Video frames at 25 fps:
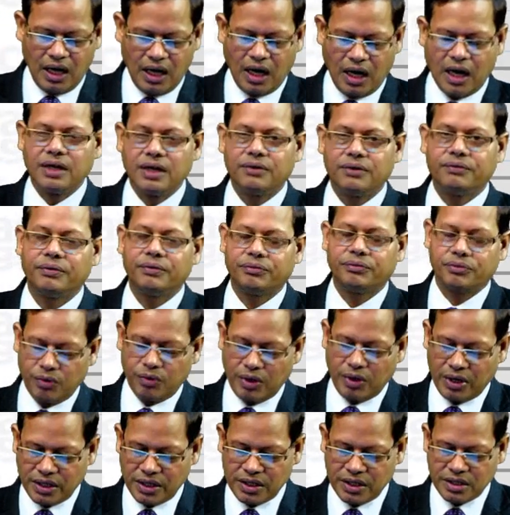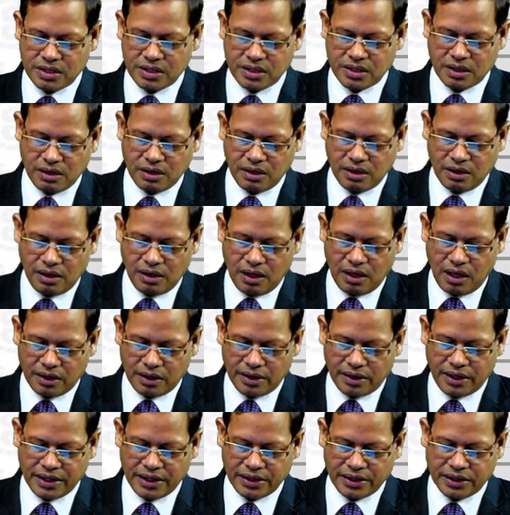And fifth one is
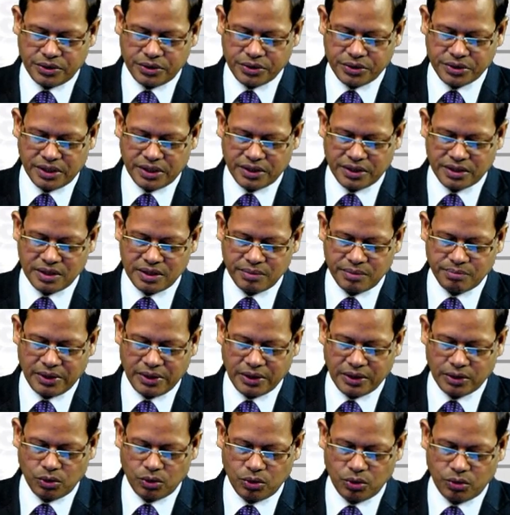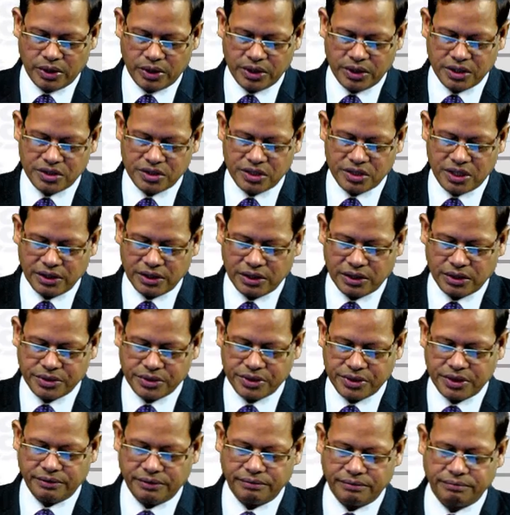10,000, simply clue word is
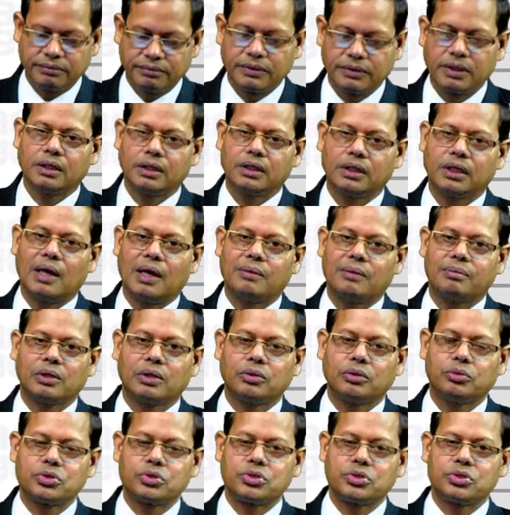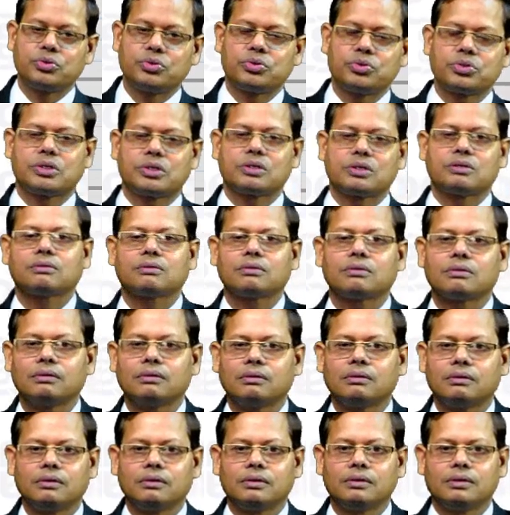10,000, capital goods used
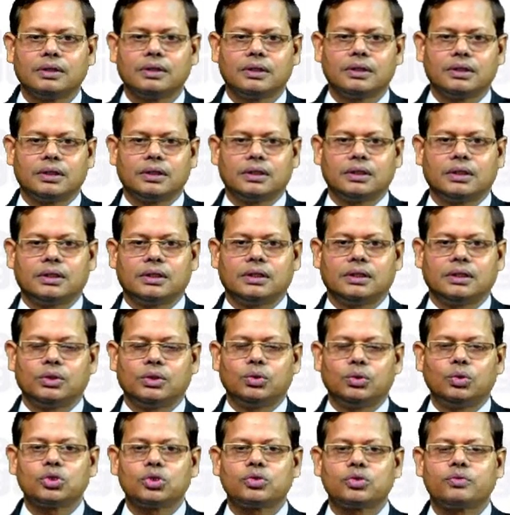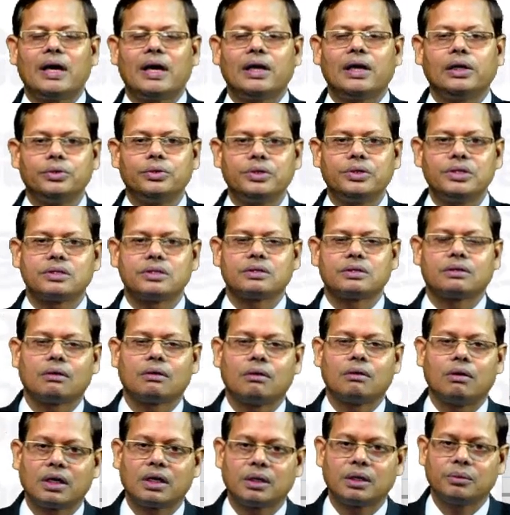whose value is
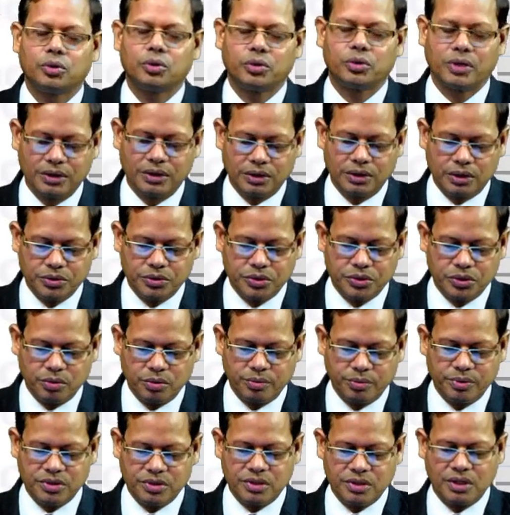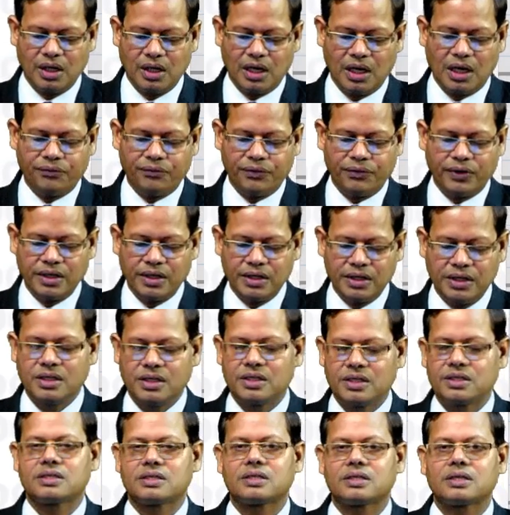not about 10,000 rupees,
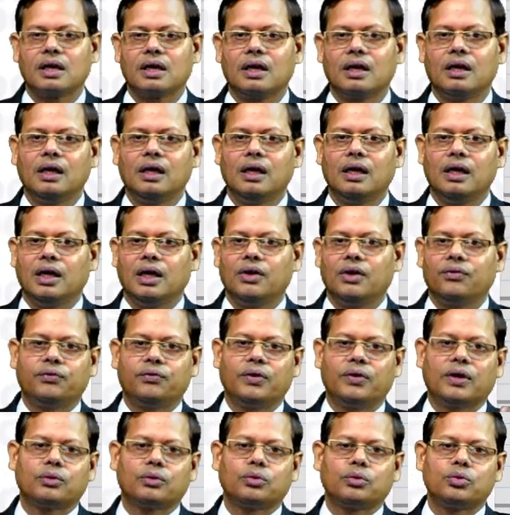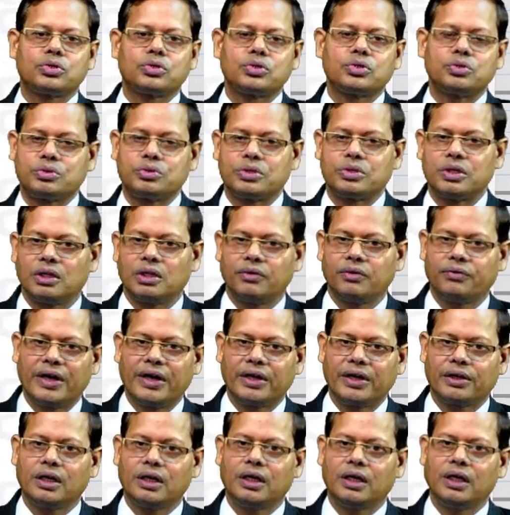FAES. F for goods used in the
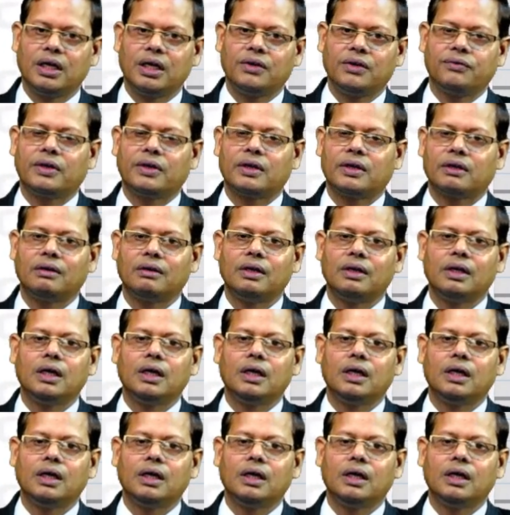factory, A for